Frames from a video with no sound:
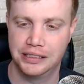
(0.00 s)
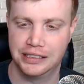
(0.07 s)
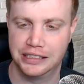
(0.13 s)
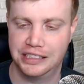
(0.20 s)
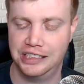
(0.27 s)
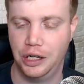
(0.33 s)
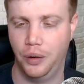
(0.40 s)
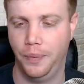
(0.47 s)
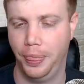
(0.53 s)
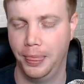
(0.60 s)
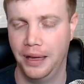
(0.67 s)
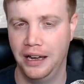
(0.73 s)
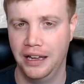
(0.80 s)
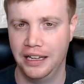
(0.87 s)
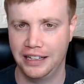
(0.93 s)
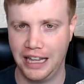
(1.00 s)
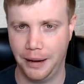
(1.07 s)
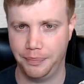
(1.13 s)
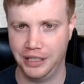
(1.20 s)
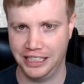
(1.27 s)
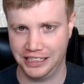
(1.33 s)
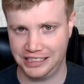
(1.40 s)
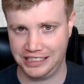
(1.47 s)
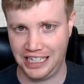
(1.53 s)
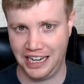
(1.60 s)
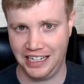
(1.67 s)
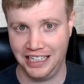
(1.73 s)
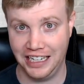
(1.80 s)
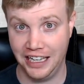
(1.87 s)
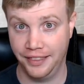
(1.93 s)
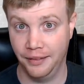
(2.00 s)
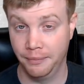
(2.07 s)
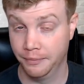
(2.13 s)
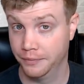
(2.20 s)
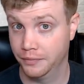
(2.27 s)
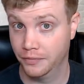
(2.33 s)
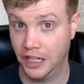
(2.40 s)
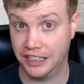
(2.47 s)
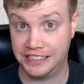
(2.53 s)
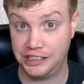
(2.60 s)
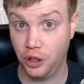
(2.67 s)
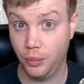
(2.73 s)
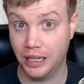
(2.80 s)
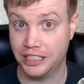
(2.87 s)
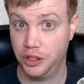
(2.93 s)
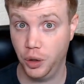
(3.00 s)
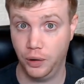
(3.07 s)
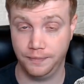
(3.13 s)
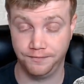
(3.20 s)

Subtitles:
So that being said, they still might do it.